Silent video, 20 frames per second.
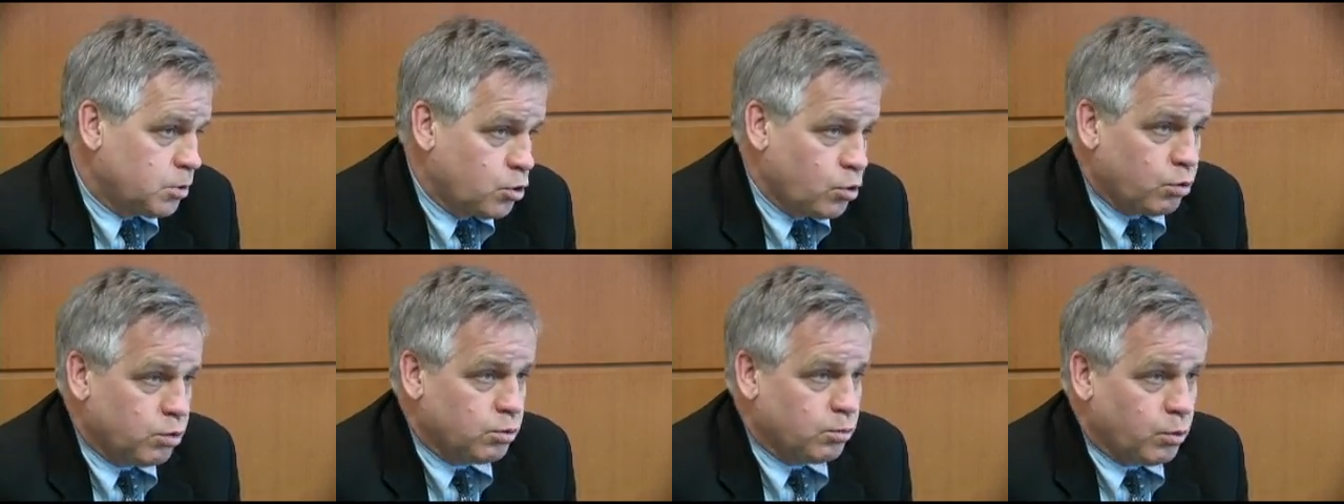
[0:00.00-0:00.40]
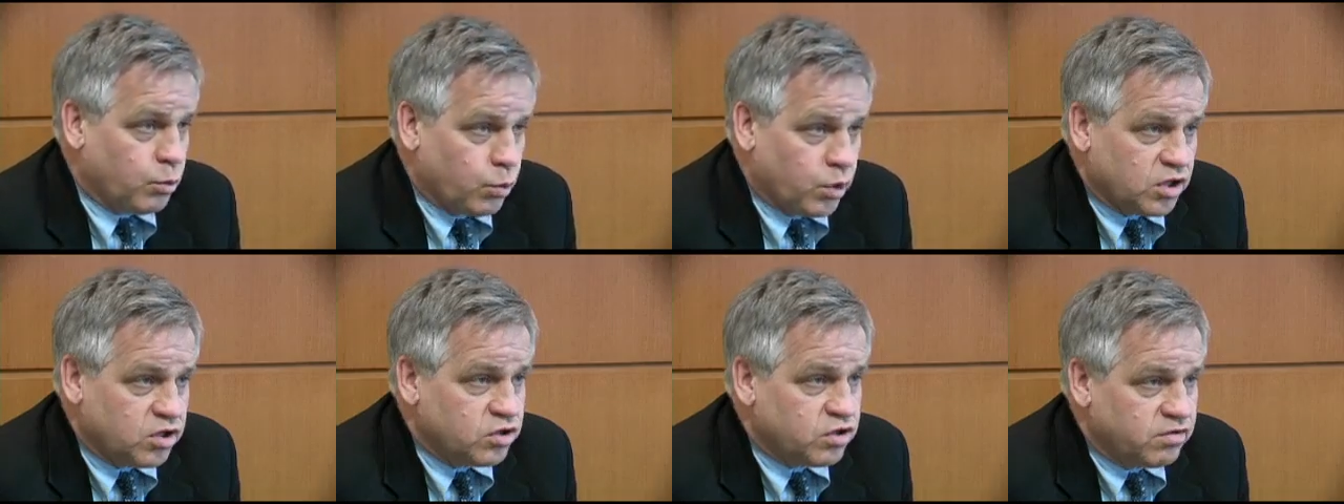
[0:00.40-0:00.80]
go to a
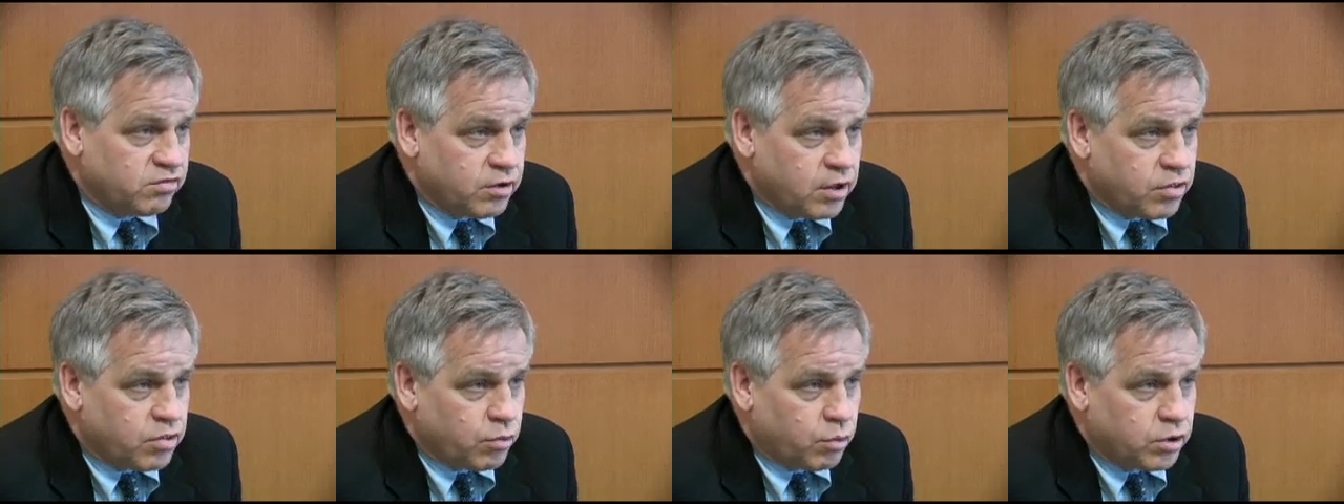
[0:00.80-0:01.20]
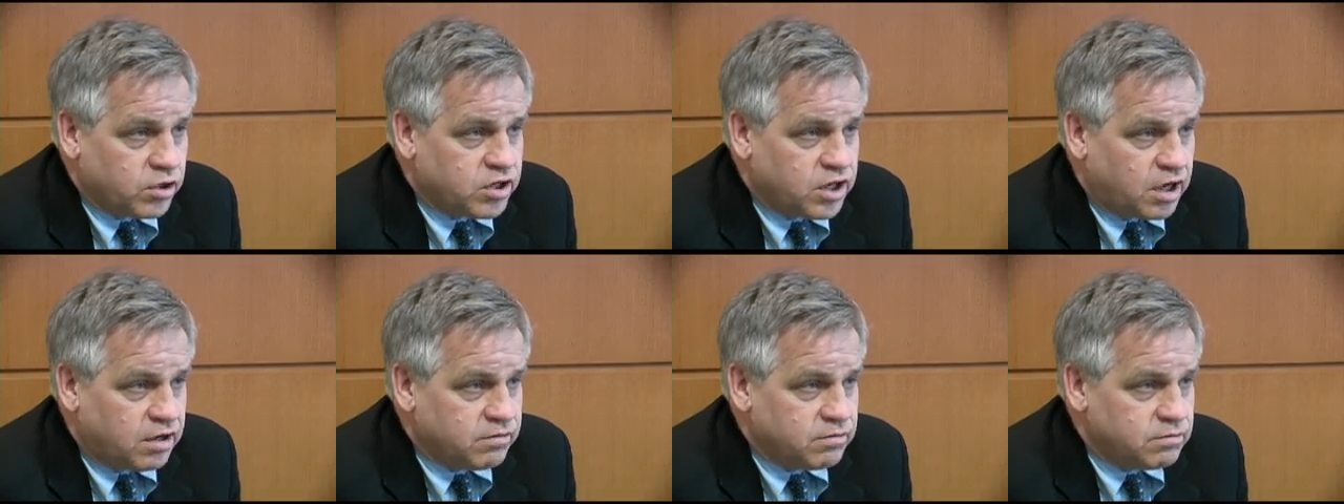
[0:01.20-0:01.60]
relatively
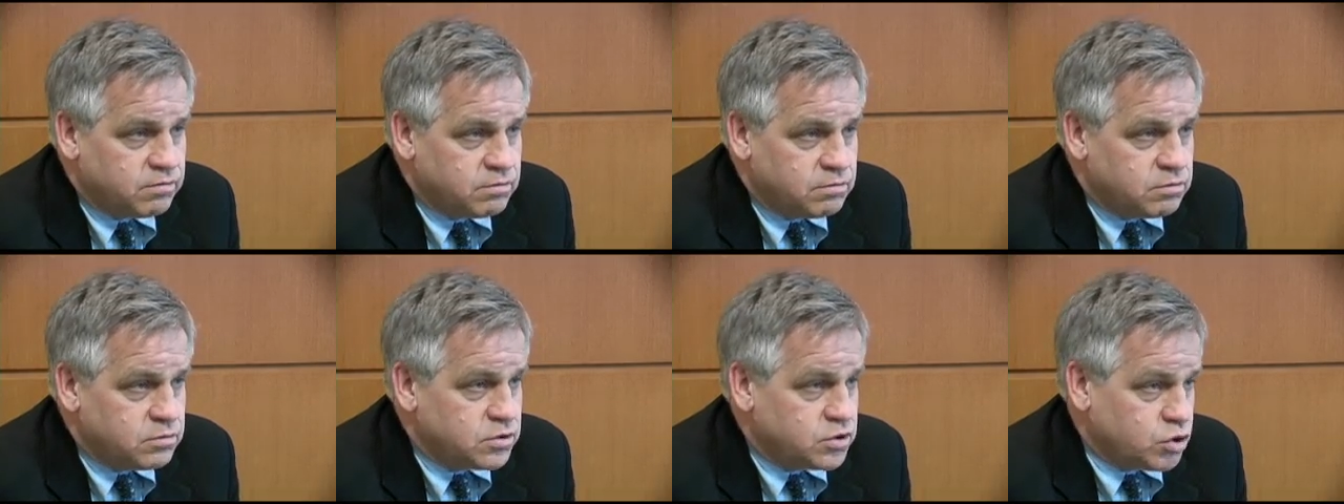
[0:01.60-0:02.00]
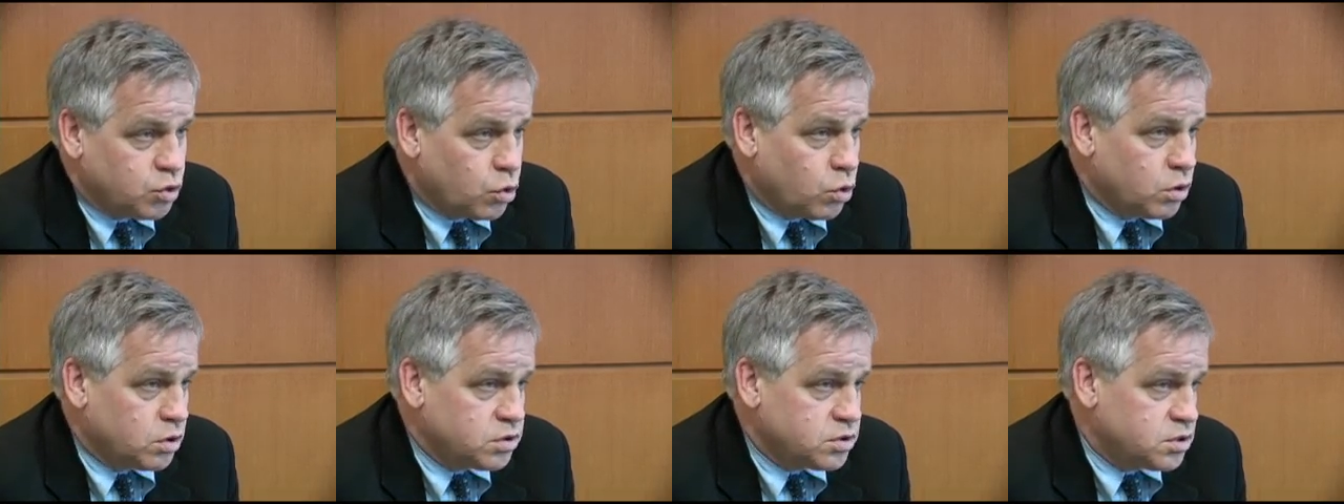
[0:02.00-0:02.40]
authoritative
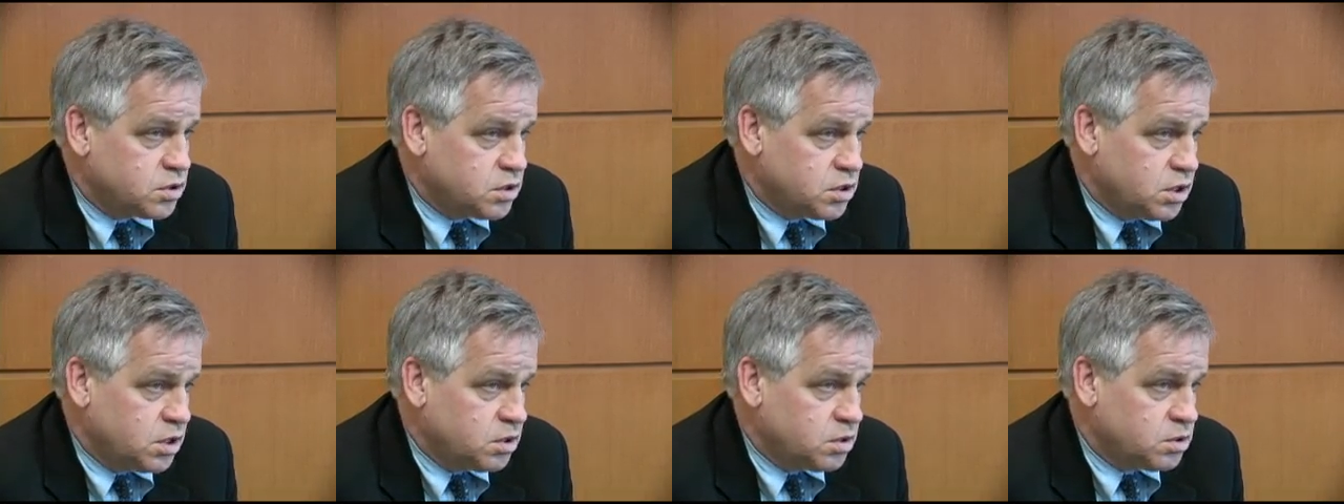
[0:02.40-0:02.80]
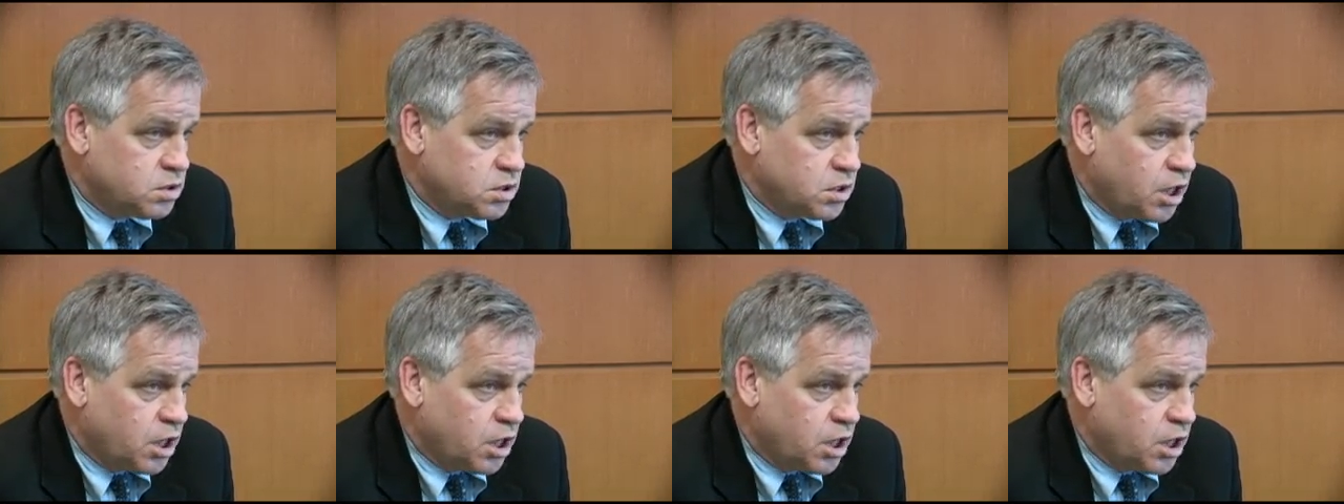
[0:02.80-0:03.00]
source is,